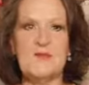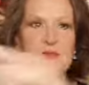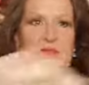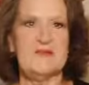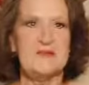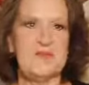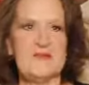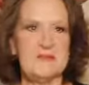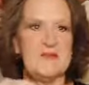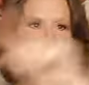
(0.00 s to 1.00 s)
from place to
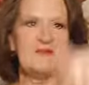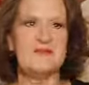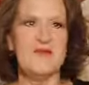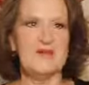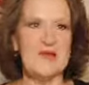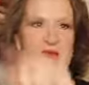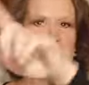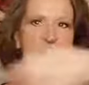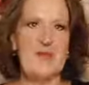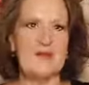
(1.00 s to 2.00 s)
place to place and fall down
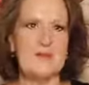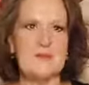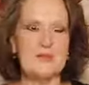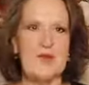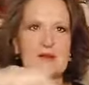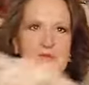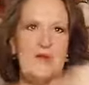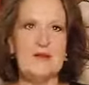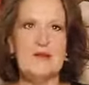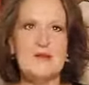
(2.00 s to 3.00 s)
and get back up and run,
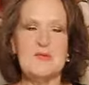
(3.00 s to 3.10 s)
run.